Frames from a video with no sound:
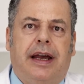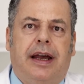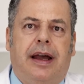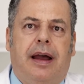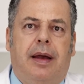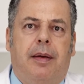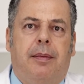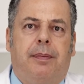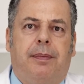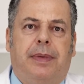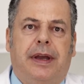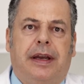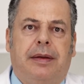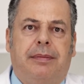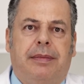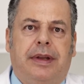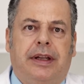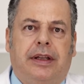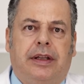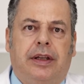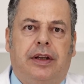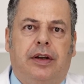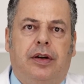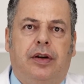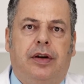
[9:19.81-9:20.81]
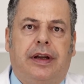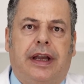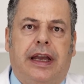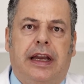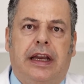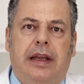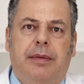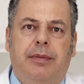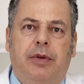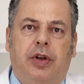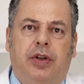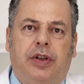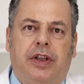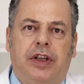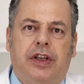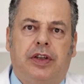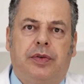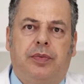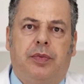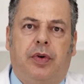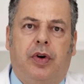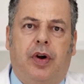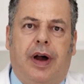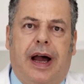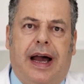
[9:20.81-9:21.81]

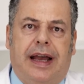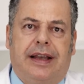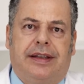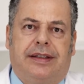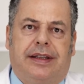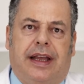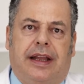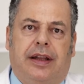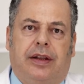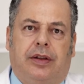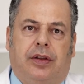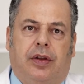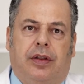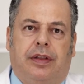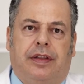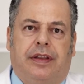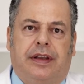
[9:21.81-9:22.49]
1840–1990,